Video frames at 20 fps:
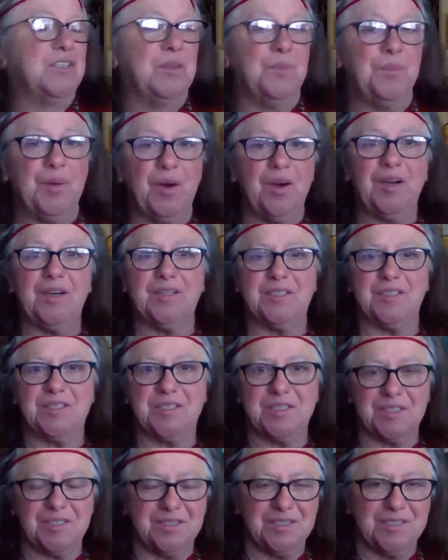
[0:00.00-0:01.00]
the
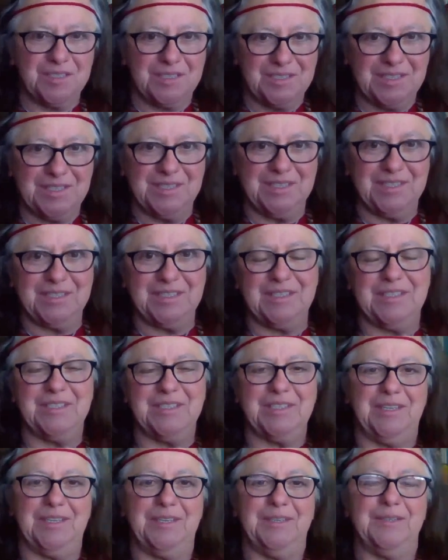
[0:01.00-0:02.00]
pause, sense, and
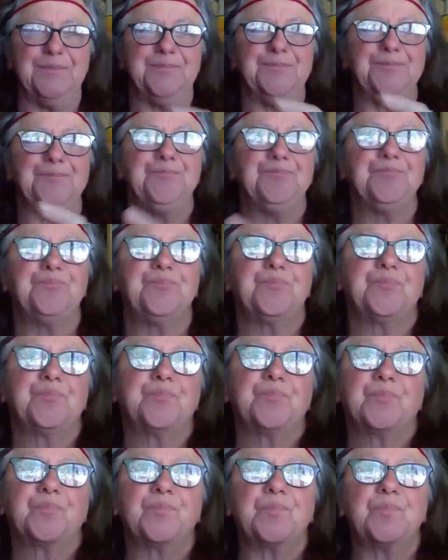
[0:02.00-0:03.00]
scan.
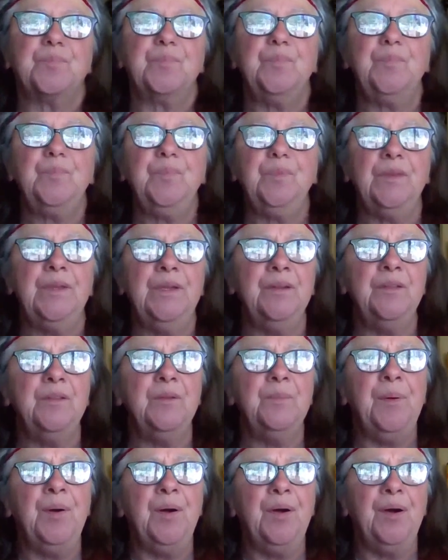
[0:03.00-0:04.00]
Now, the
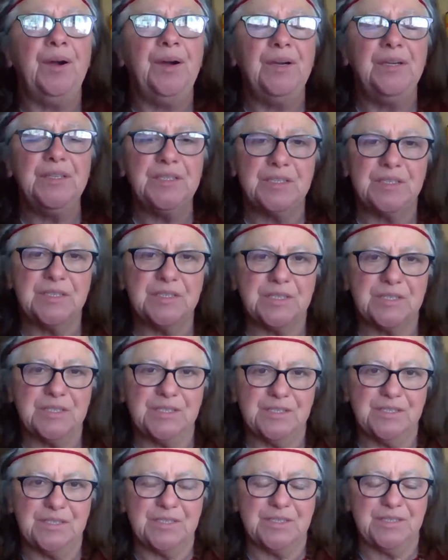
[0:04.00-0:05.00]
pause,
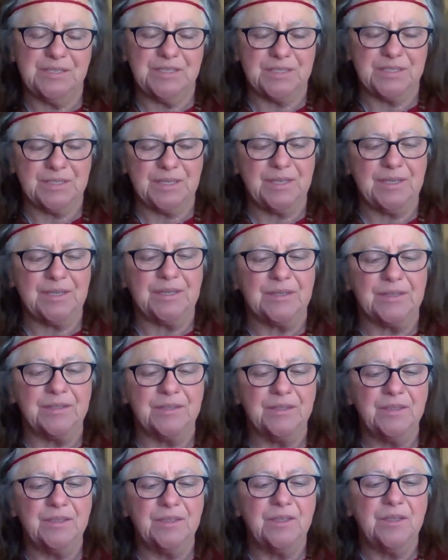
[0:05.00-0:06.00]
sense, and
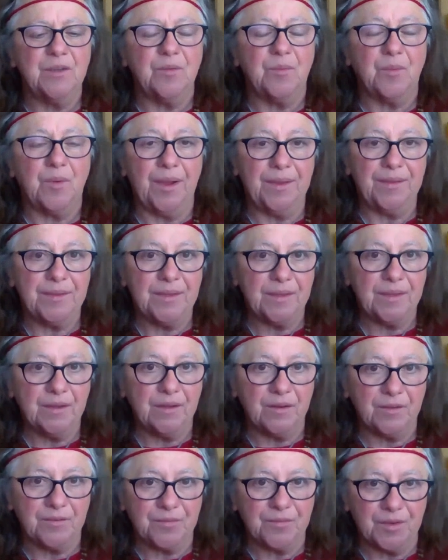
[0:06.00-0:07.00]
scan, why they
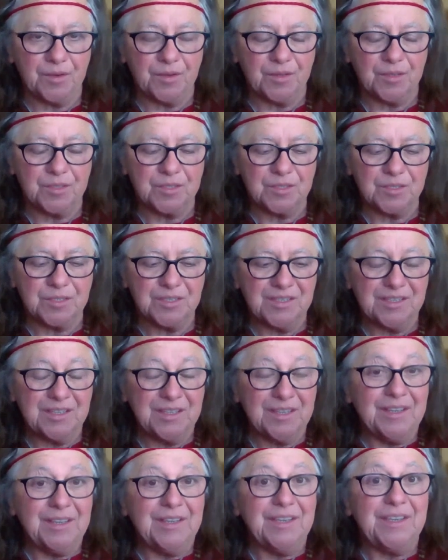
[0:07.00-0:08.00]
are first,
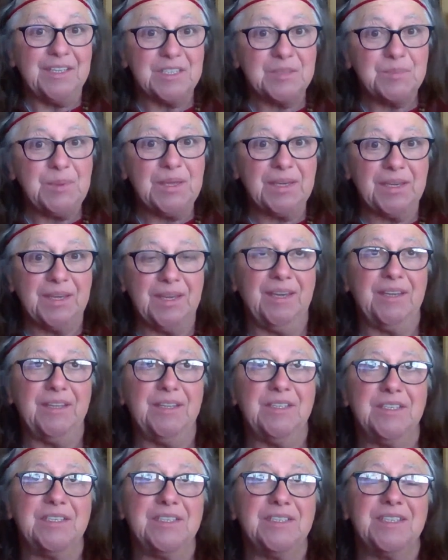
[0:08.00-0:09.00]
is
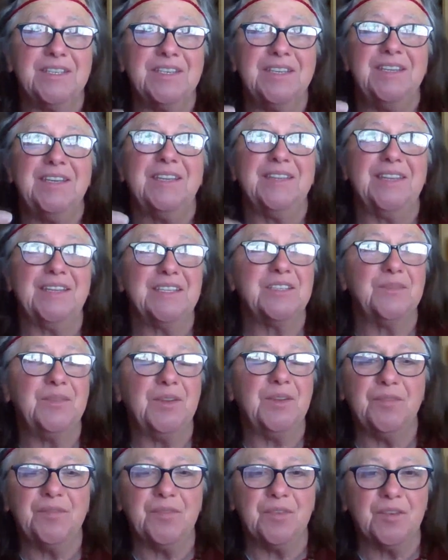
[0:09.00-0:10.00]
because that's the
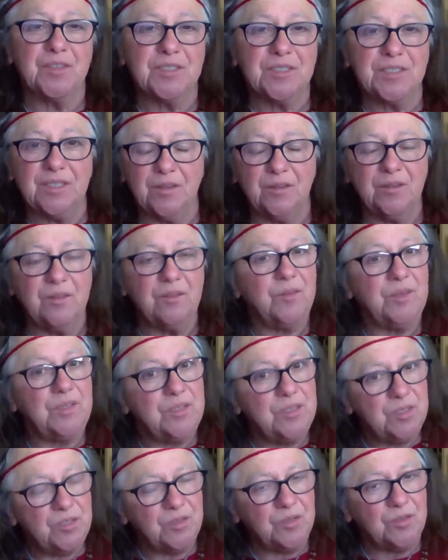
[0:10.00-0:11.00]
very first thing that we
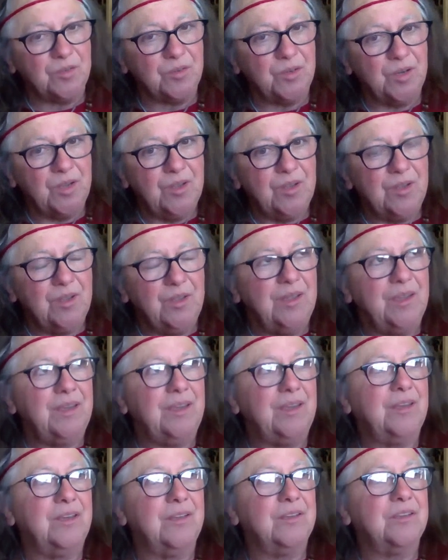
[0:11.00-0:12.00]
do.
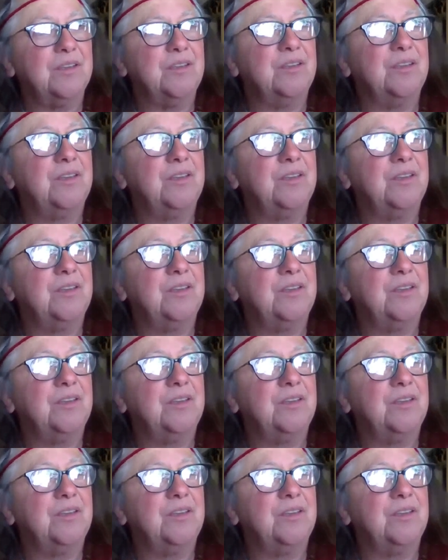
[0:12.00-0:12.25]
And